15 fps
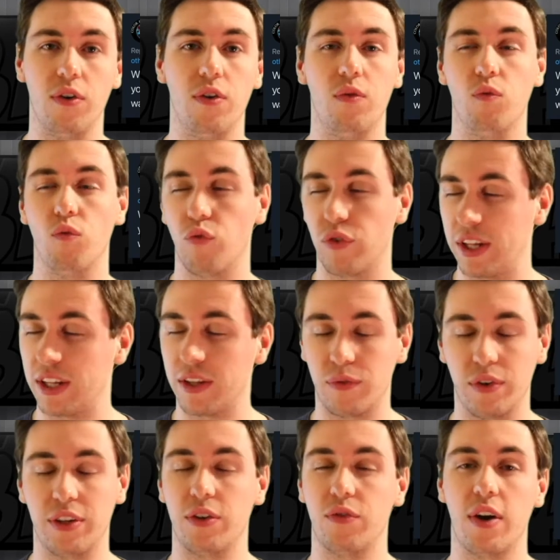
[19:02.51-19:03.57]
really,
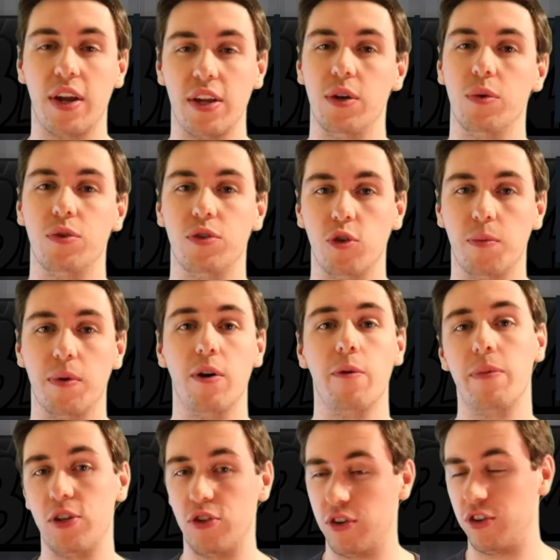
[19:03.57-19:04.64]
really great YouTuber. Be
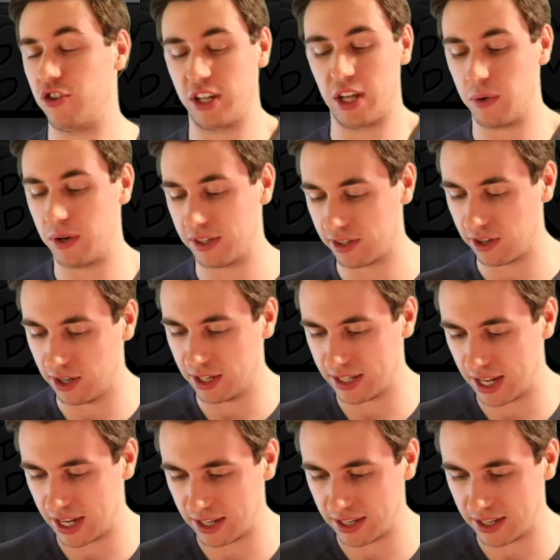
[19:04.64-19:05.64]
sure to check out his content.